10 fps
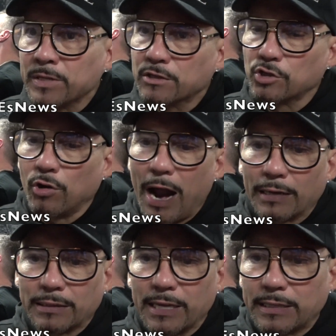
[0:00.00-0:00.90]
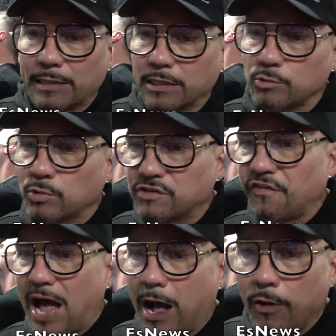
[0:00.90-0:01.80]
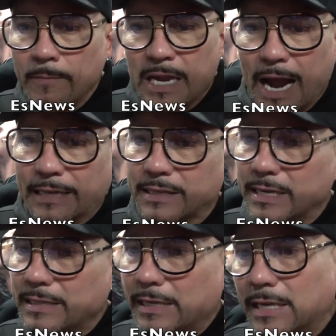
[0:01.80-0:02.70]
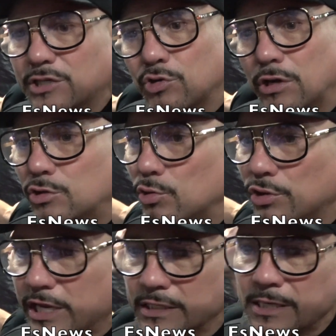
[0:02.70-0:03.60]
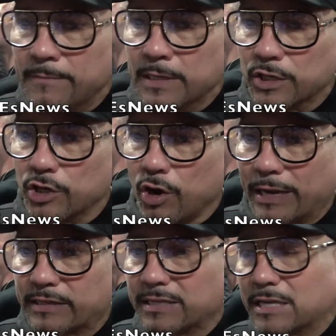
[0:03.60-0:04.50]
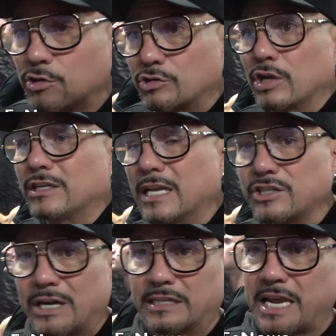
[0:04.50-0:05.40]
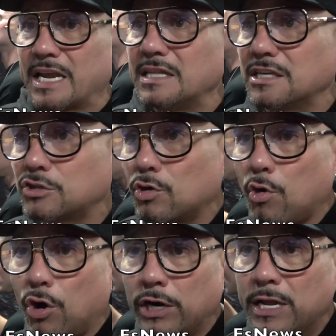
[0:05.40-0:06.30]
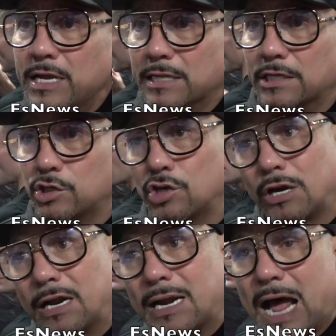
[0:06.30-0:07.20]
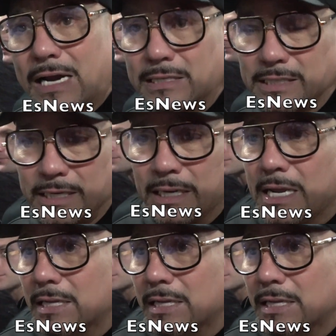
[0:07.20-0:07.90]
So I think that this was foul. I think that they shouldn't do this. You know, I think they should have taken this to court. They should have analyzed it.